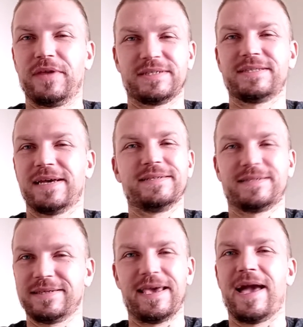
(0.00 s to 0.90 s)
This
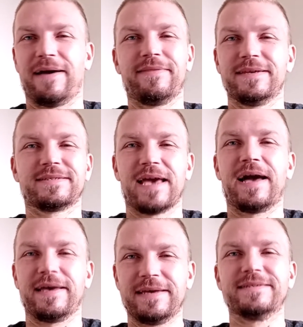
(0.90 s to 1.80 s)
says, yeah, this
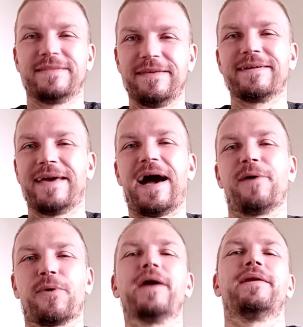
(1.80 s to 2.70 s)
guy is the guy
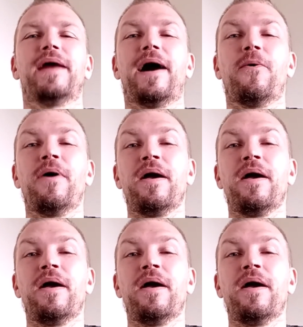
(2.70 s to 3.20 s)
right now.